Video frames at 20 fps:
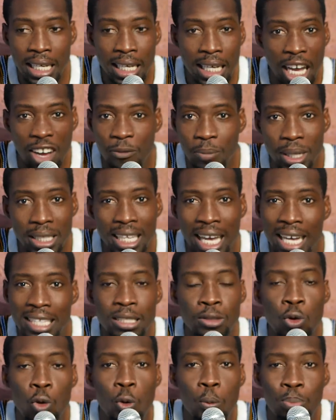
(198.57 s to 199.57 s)
government
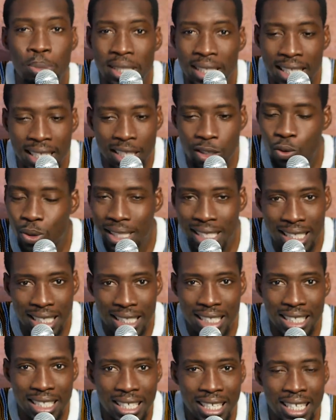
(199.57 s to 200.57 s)
has no business with
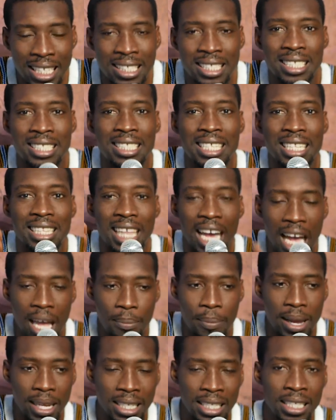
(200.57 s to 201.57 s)
this. It is the
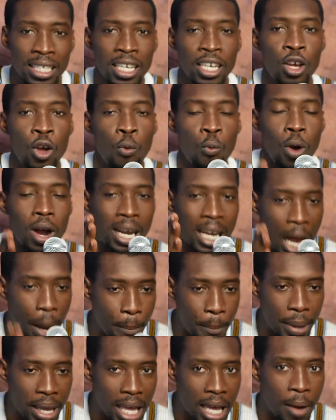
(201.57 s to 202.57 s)
time any
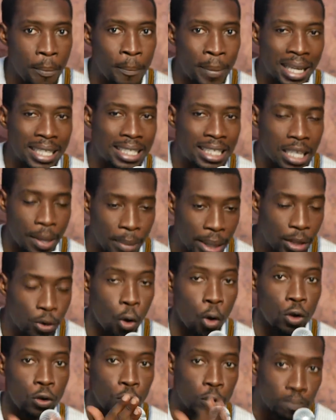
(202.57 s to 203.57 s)
wagame mancheme
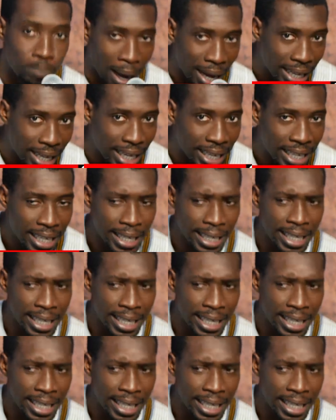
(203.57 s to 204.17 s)
ko nupaye.